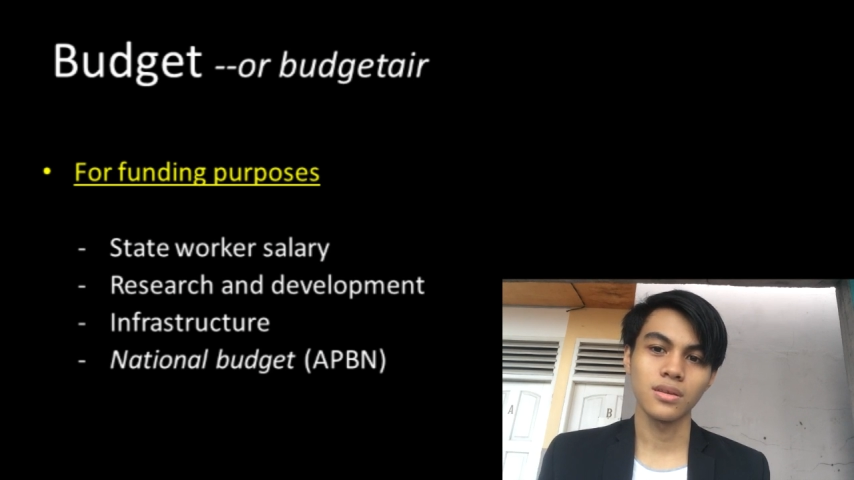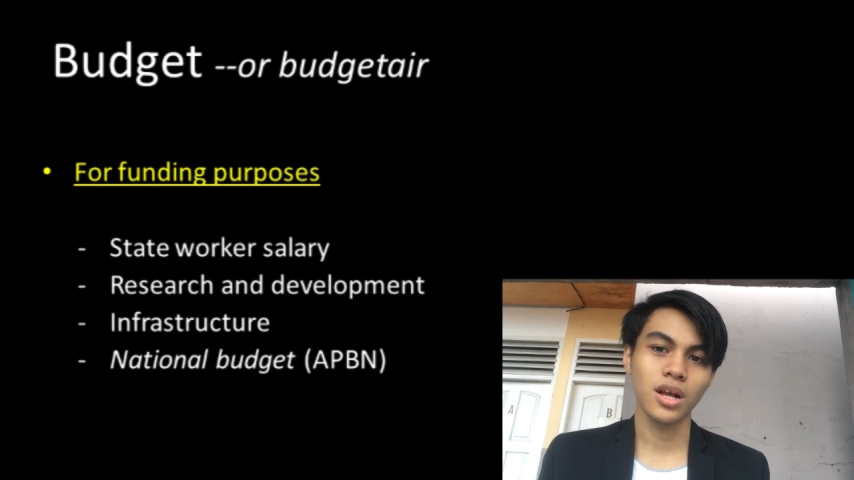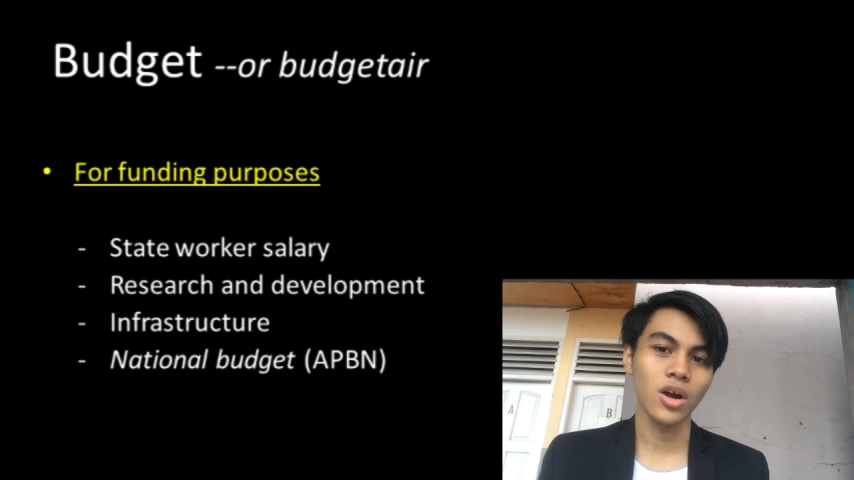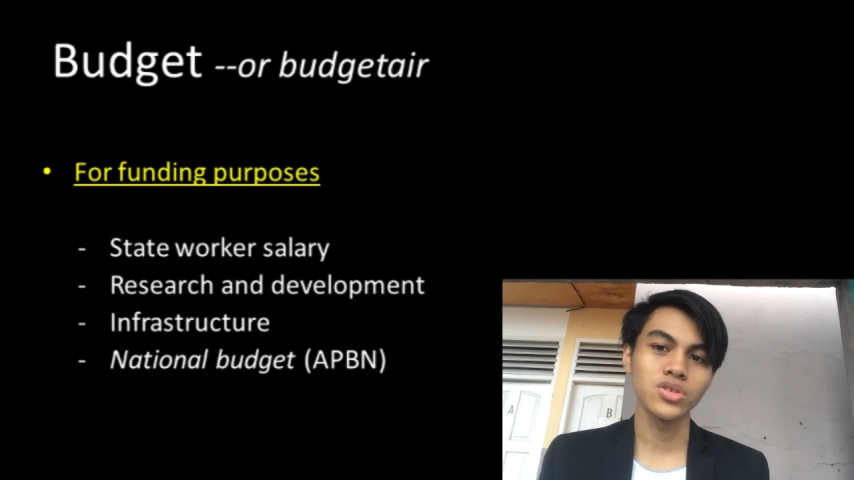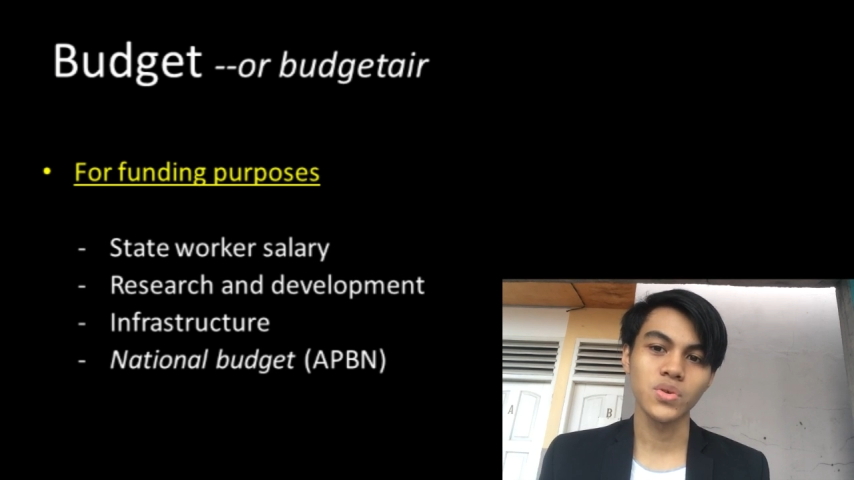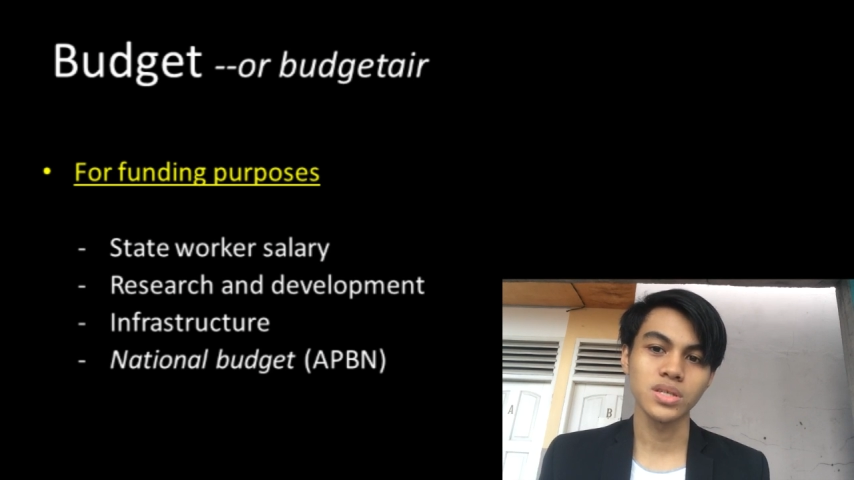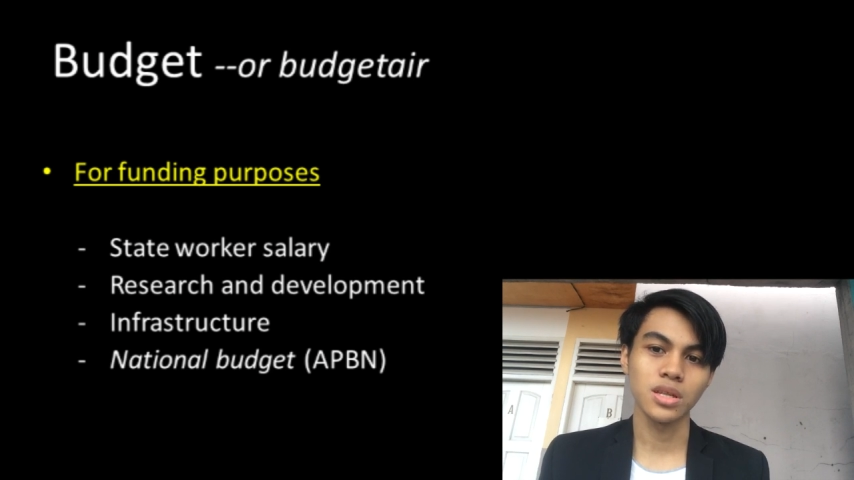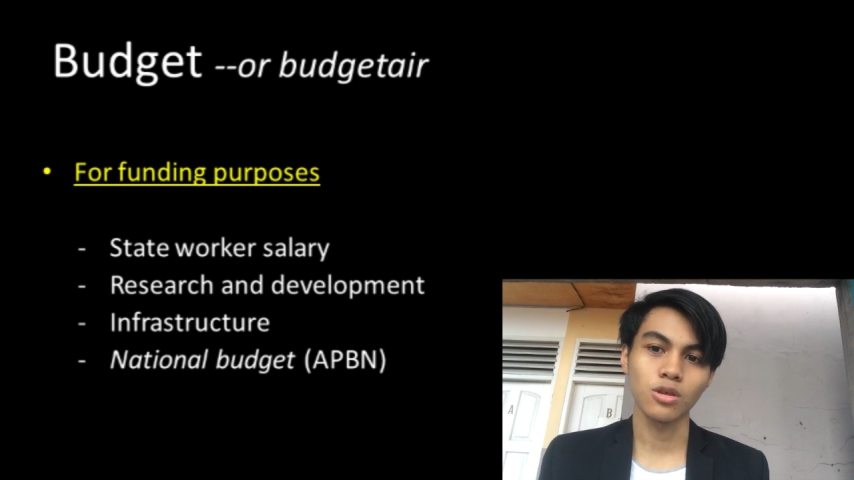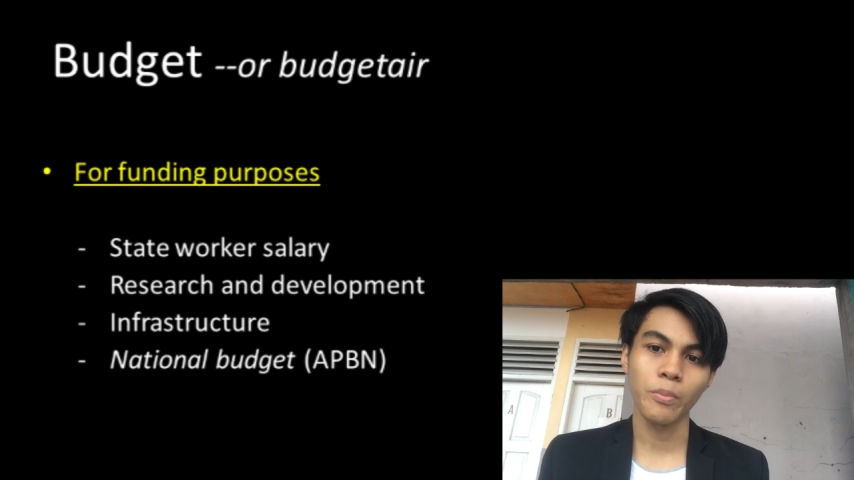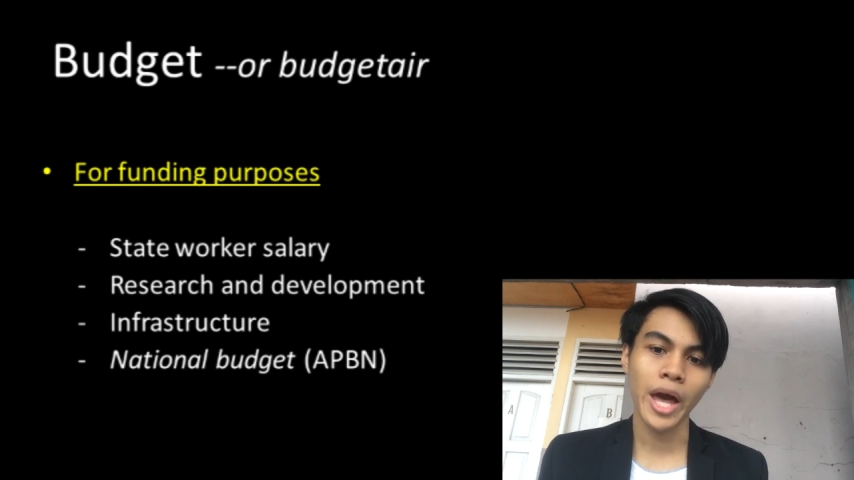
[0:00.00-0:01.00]
the countries
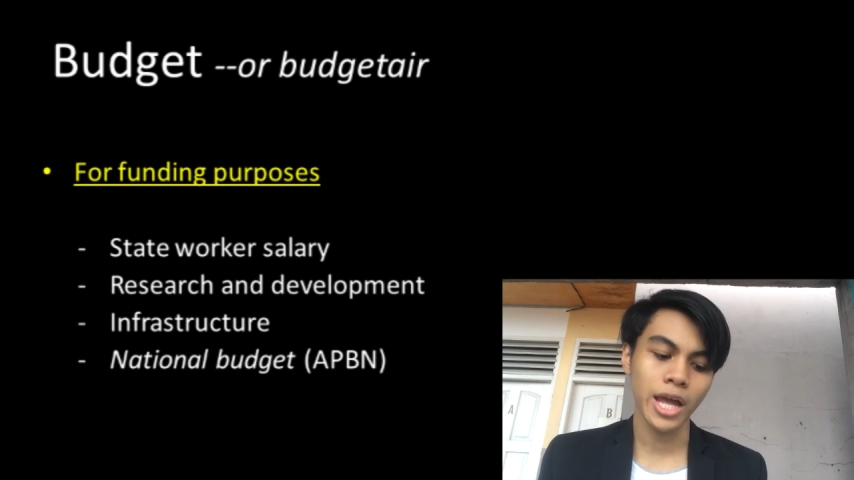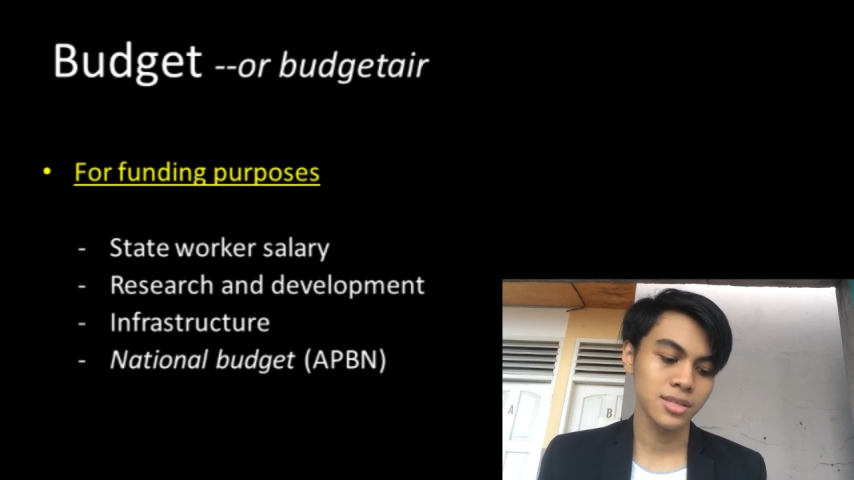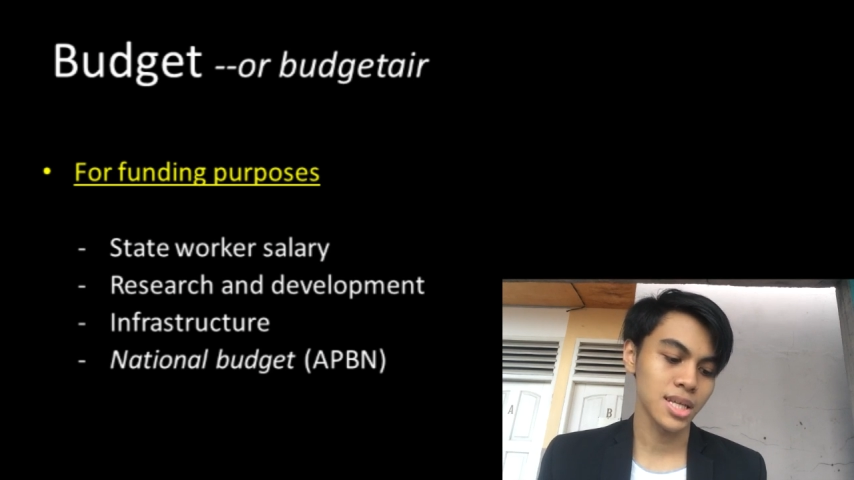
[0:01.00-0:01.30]
need to pay,